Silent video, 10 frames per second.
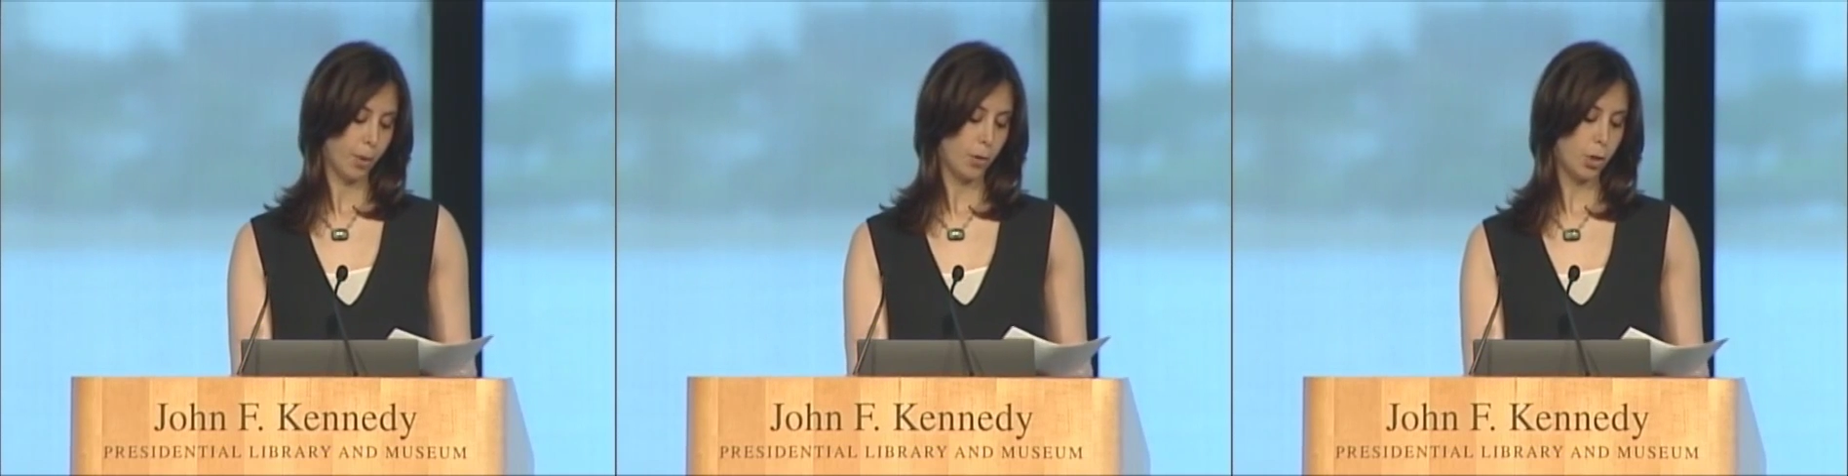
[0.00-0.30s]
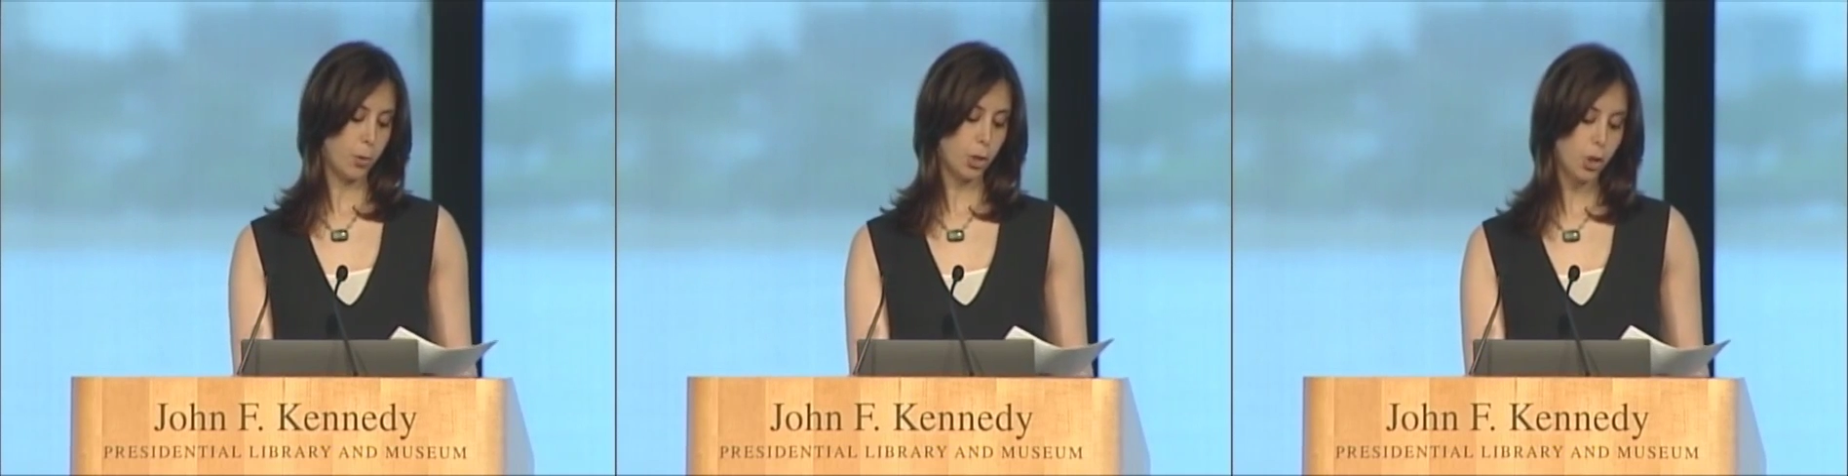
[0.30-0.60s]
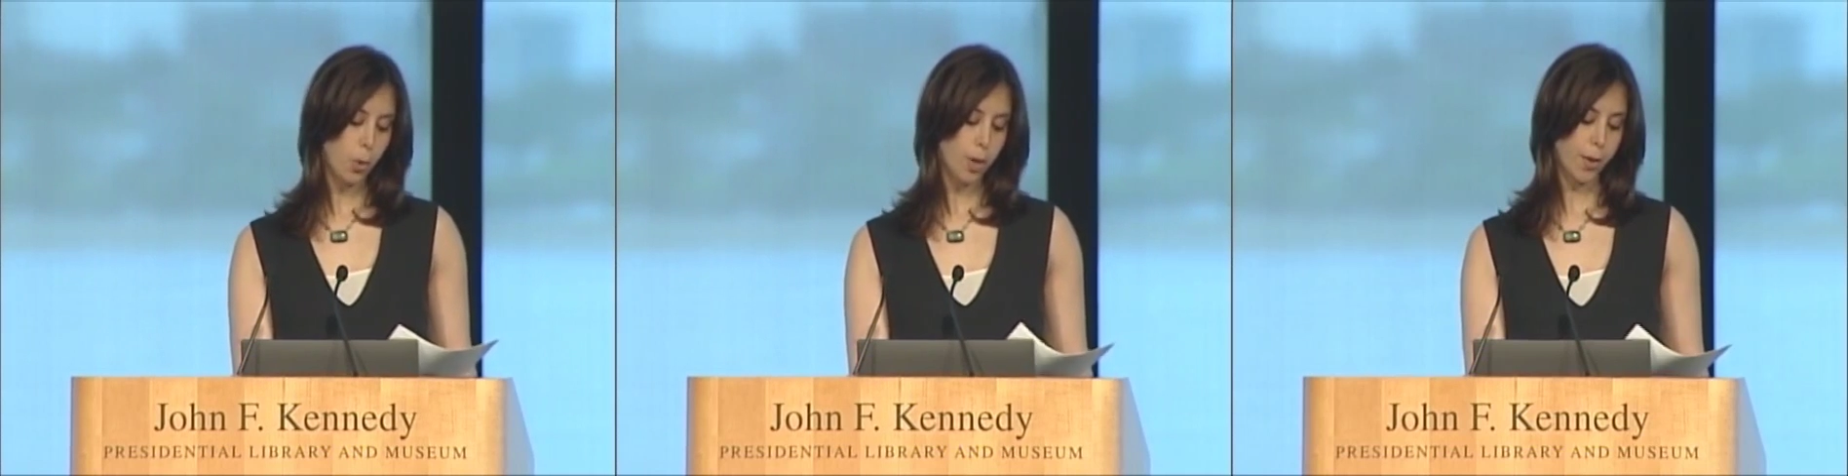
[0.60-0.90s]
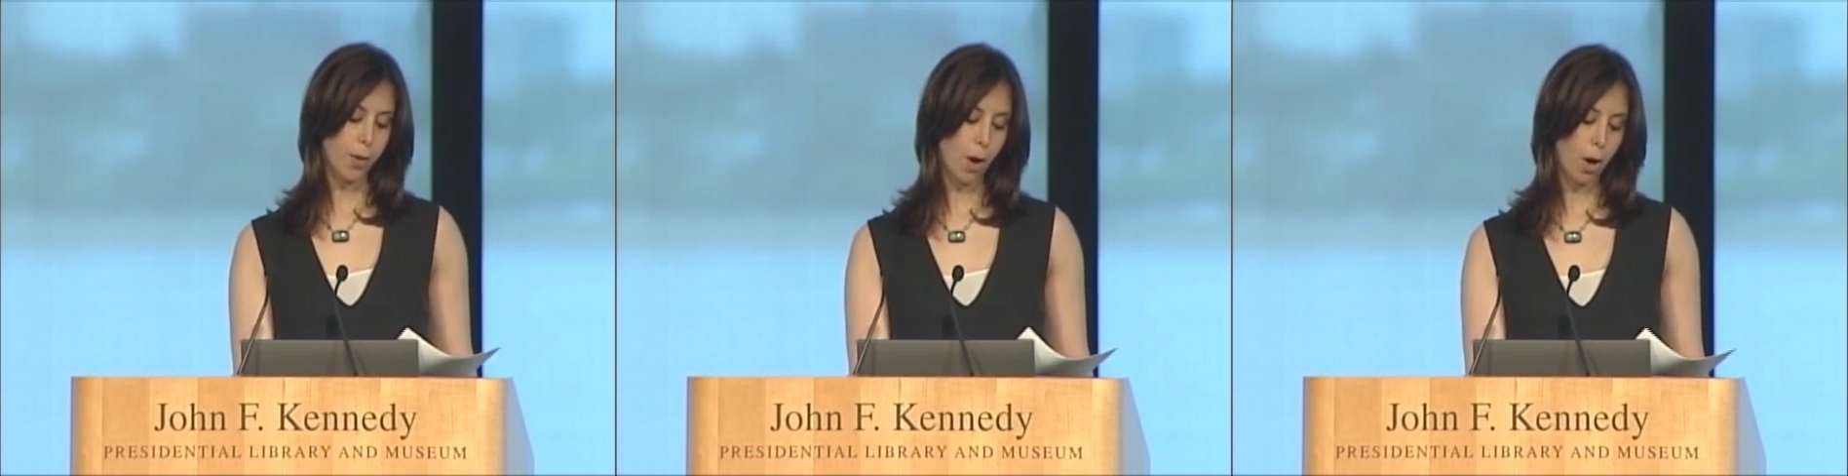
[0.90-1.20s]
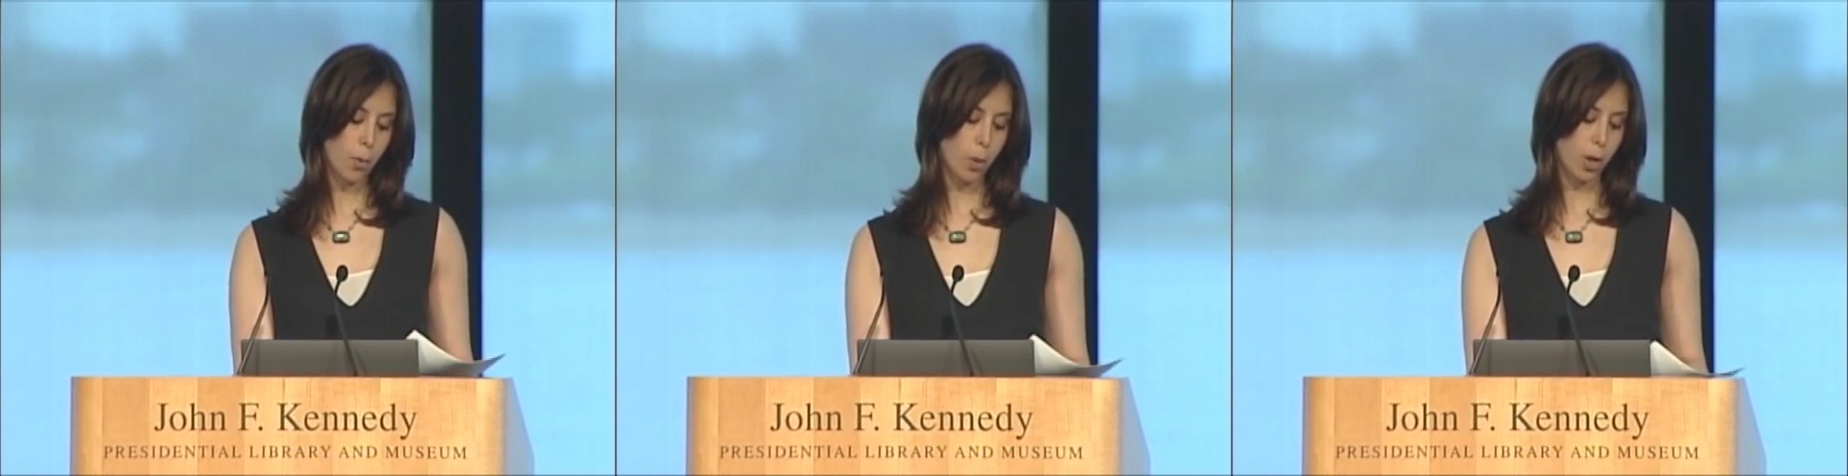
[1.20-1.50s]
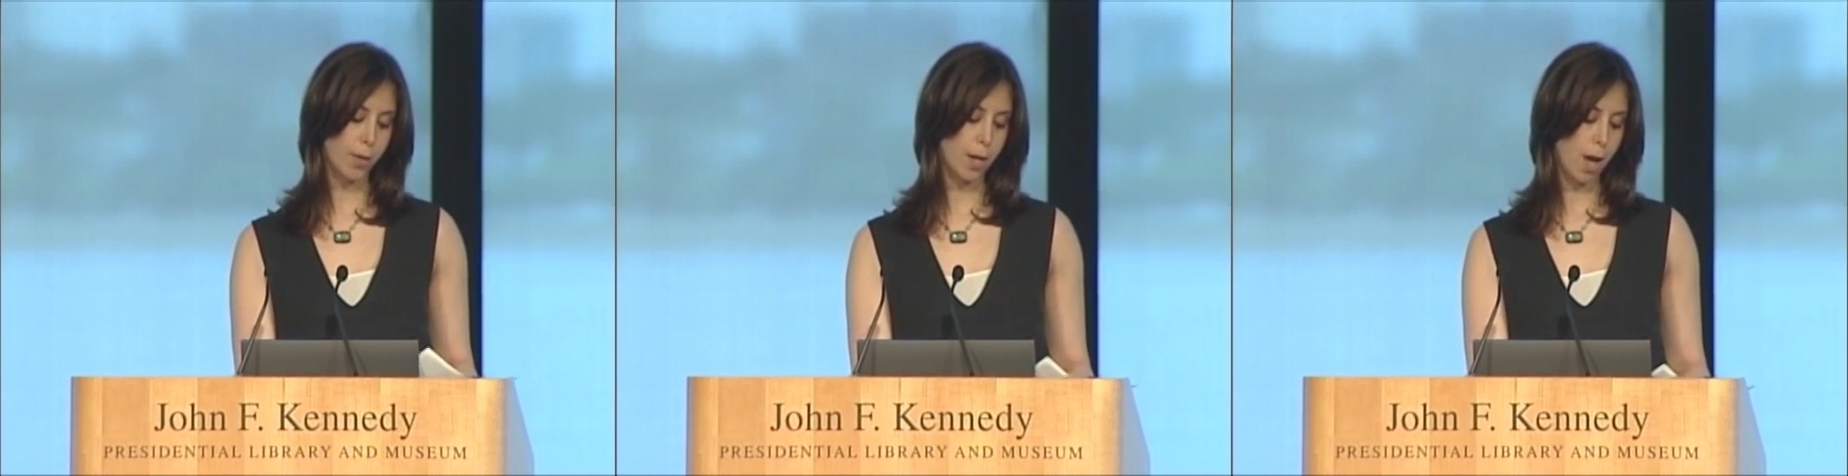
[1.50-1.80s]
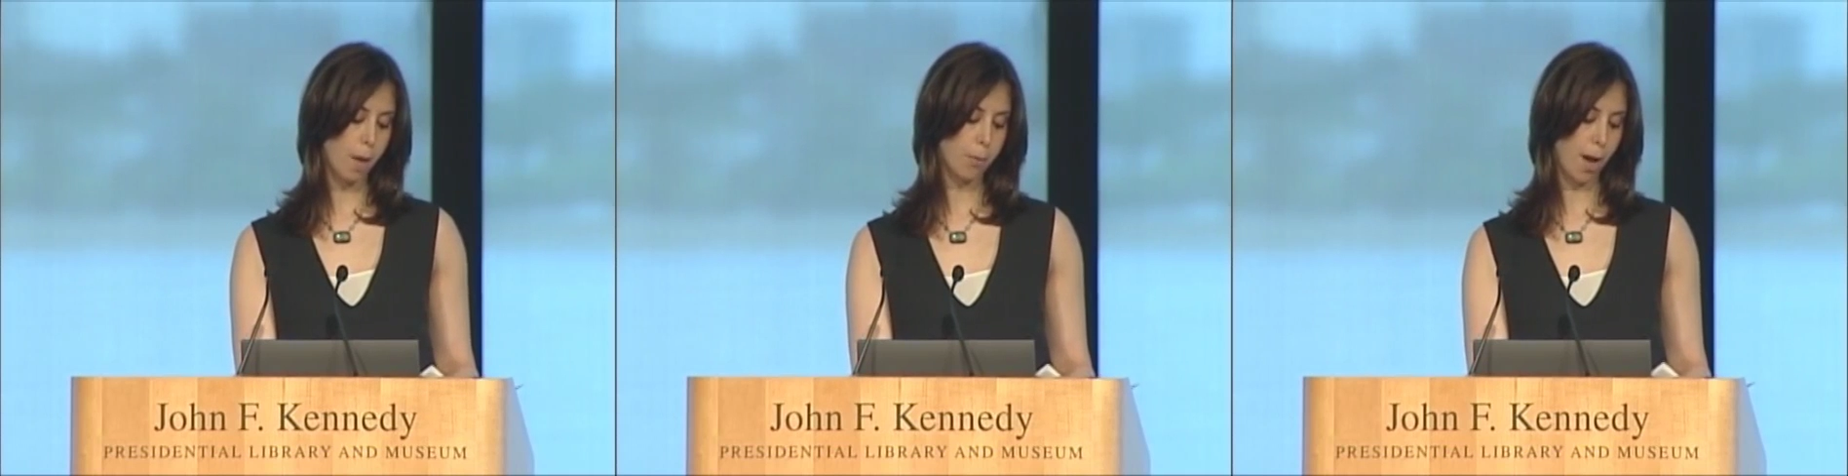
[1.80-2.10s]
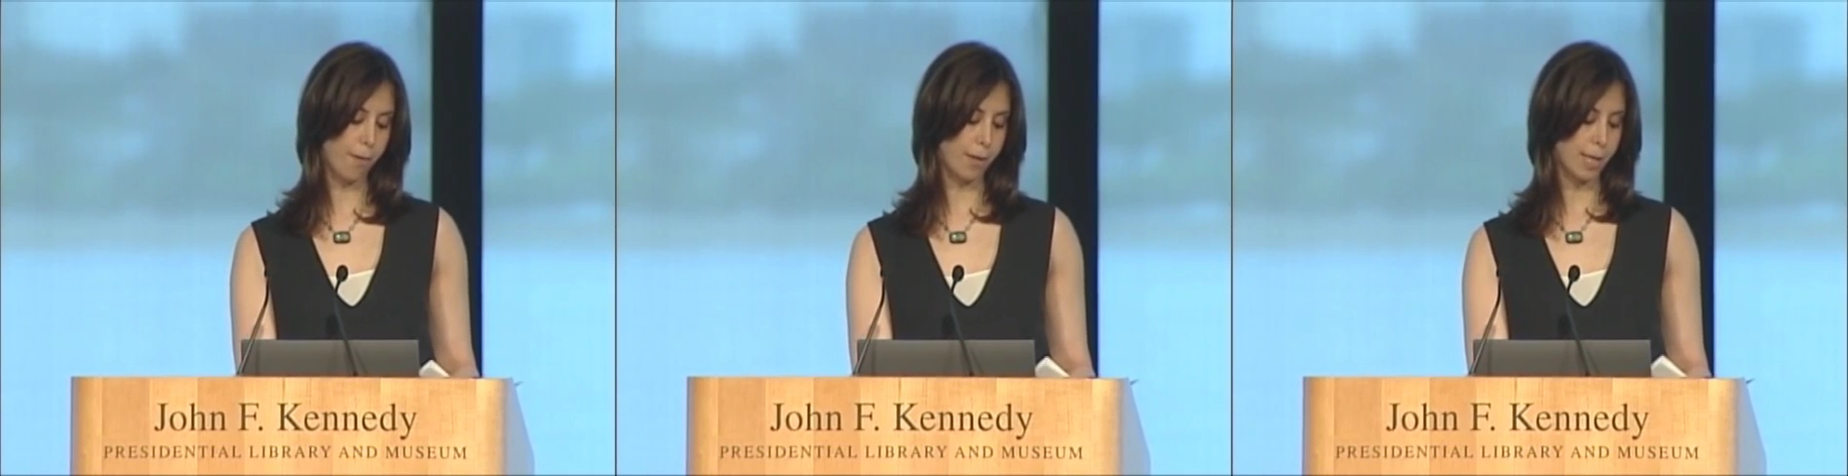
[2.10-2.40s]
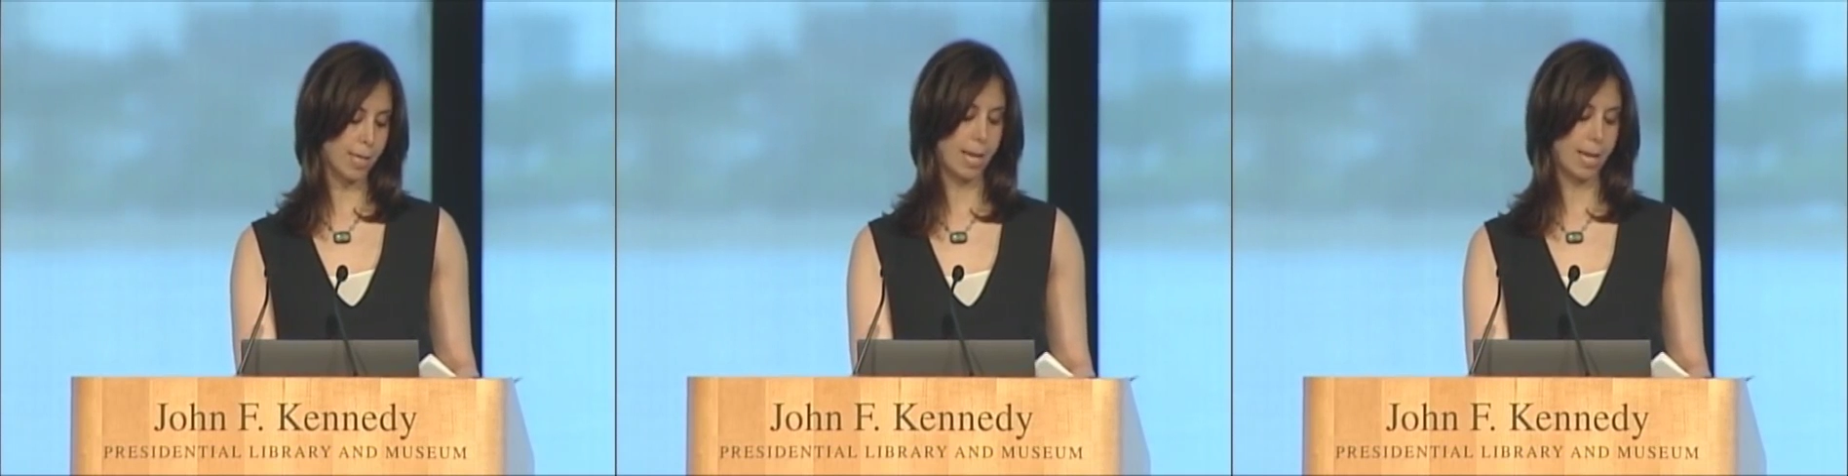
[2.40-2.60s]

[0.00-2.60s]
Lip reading: to ensure that the hard work that nonprofits